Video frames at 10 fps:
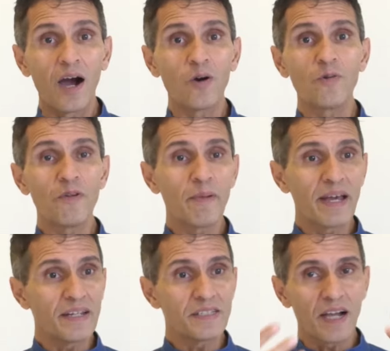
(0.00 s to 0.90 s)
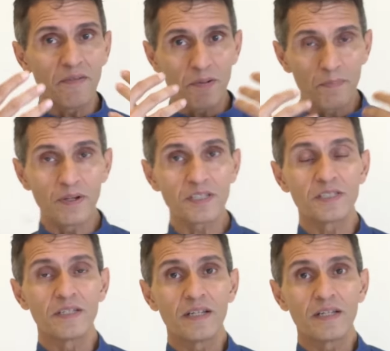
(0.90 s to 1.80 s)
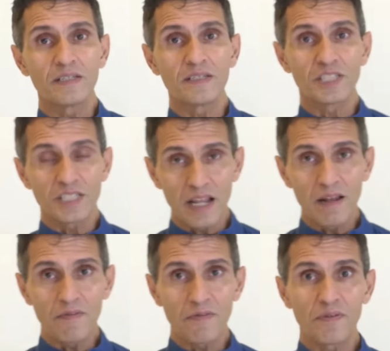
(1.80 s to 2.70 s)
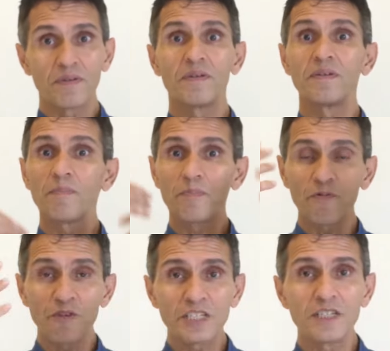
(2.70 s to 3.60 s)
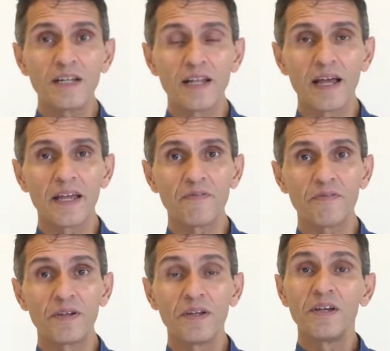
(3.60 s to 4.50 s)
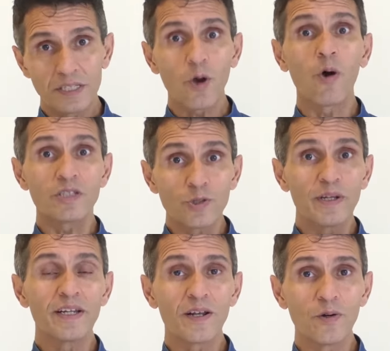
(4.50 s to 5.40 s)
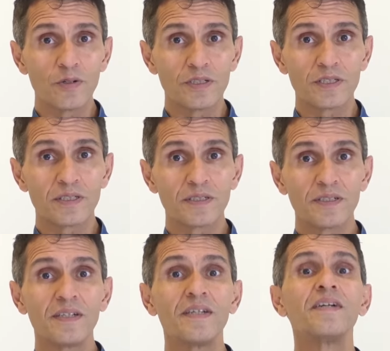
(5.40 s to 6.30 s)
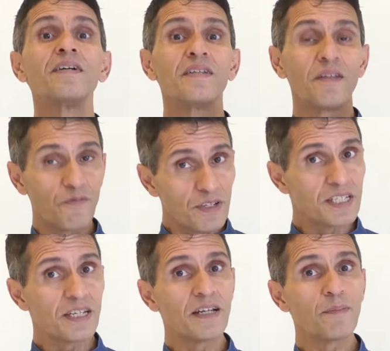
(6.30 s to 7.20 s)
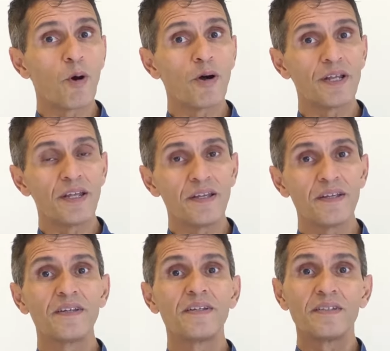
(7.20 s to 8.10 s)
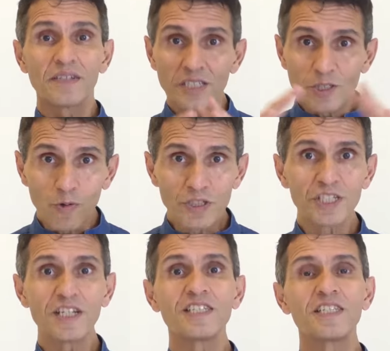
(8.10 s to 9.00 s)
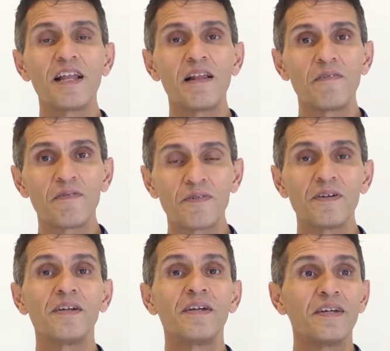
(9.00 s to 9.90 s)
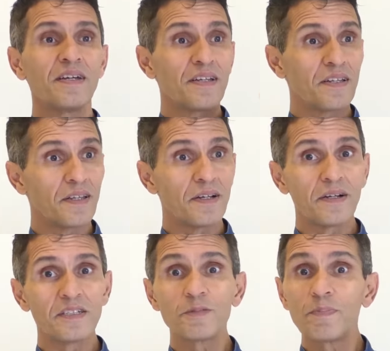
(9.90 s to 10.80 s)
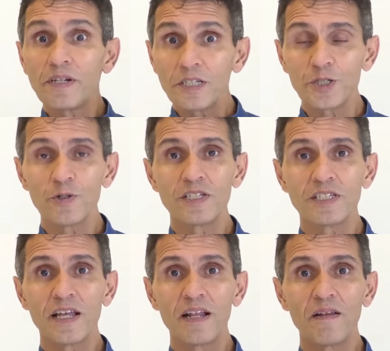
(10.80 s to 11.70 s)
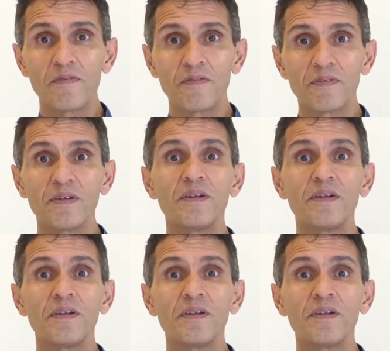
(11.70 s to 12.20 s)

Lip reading: How do we manage our personal self, the professional life? This also includes the physical body, the social self, the spiritual self,